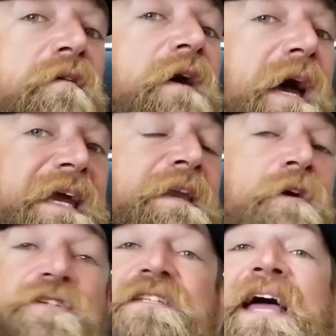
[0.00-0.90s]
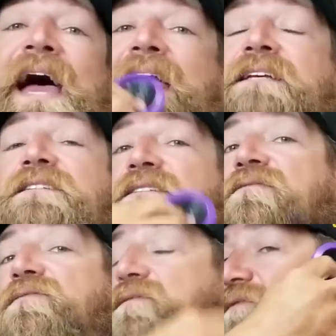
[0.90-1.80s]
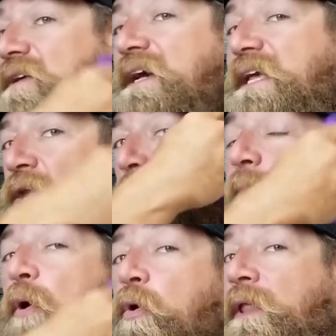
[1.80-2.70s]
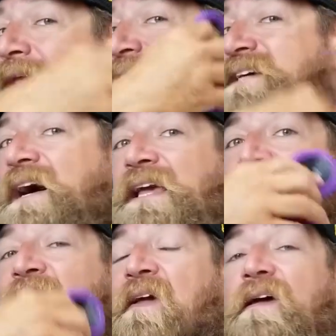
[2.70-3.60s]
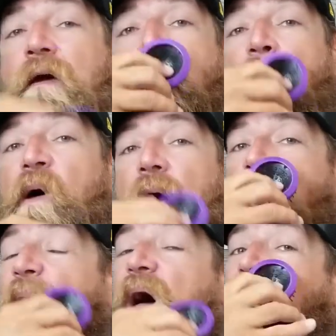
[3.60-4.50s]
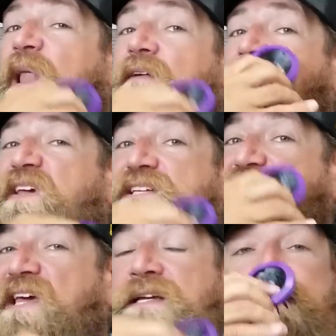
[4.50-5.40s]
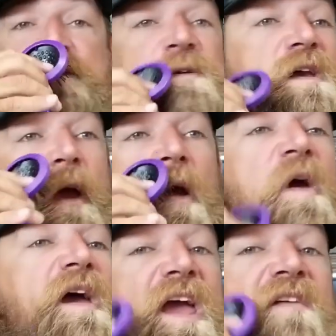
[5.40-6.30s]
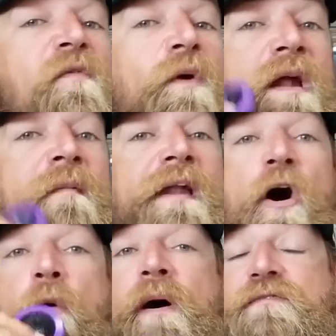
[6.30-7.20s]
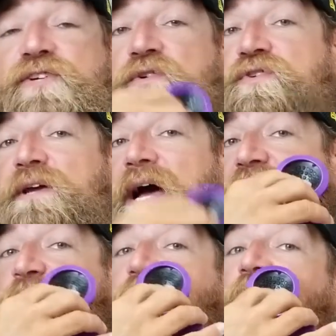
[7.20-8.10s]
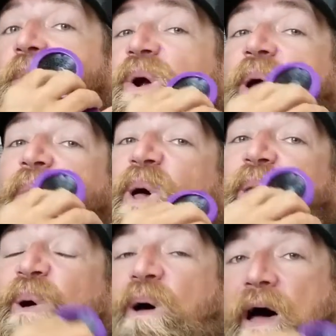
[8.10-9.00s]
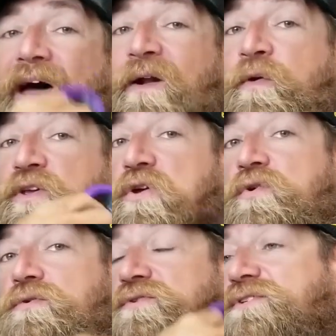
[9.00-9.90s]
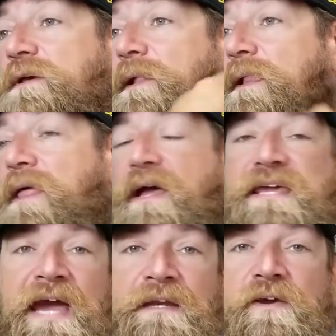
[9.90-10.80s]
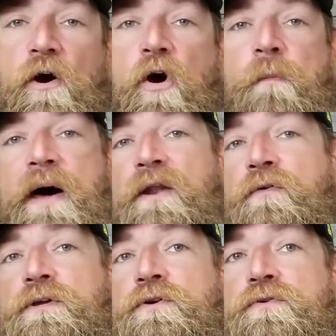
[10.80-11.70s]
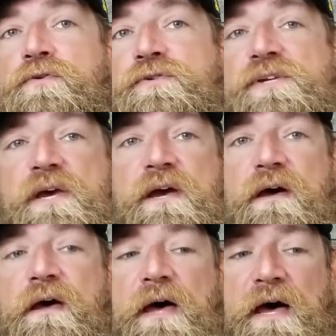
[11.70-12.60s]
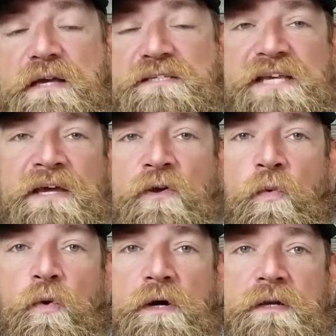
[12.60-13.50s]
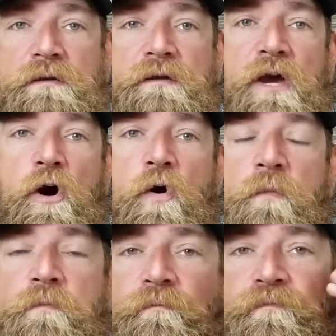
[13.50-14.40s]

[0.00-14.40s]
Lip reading: I get no snags. I get no pulling, tugging. I love these things. Even when I'm at home, I've showed you guys before, I don't use a Kent comb. I don't use a sandalwood comb.